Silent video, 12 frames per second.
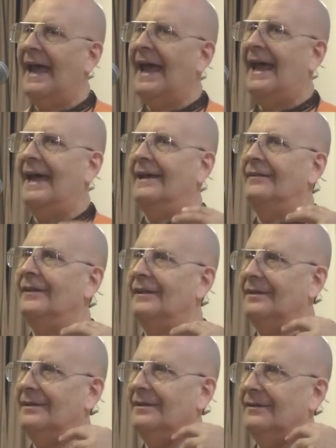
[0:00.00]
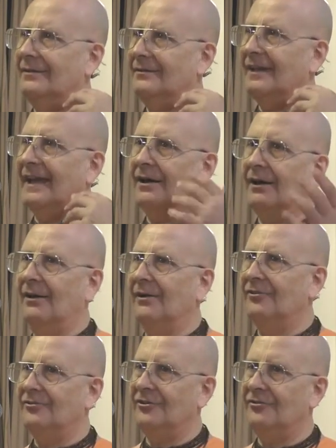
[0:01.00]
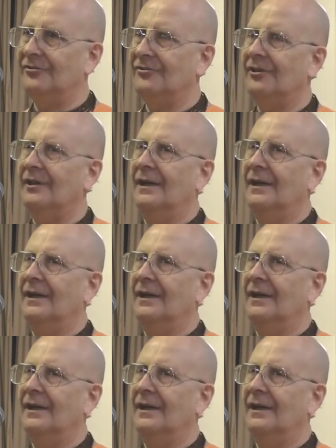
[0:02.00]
and the psychologist